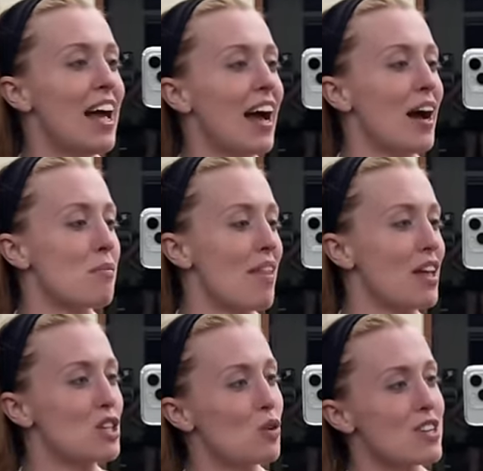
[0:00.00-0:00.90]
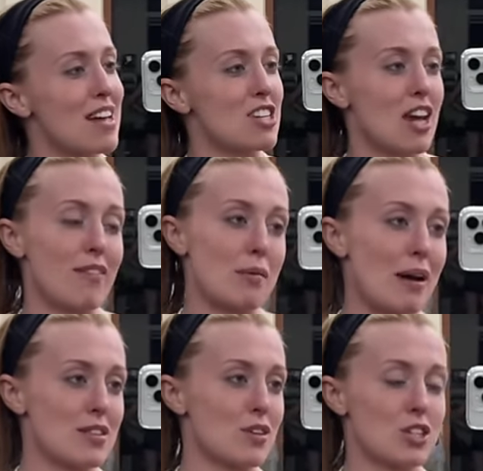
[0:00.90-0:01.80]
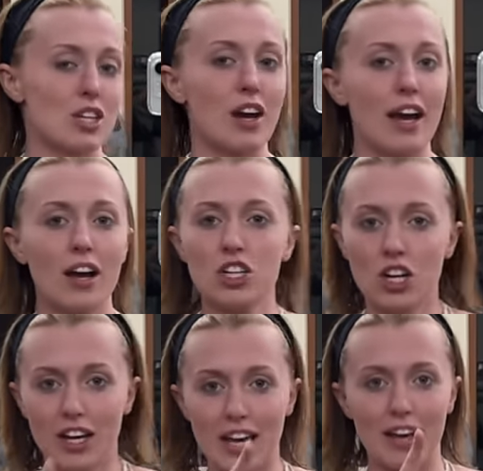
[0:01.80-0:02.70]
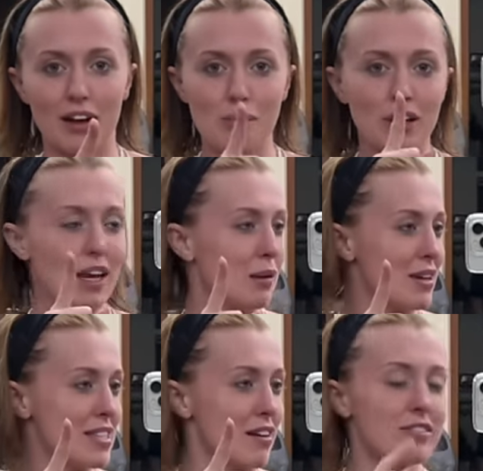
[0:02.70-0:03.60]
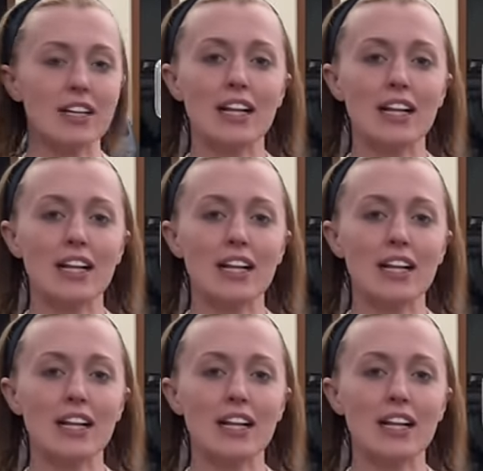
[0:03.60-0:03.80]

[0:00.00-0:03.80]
Um, and then George is actually having a massage tonight. I should look here, I'm looking at myself.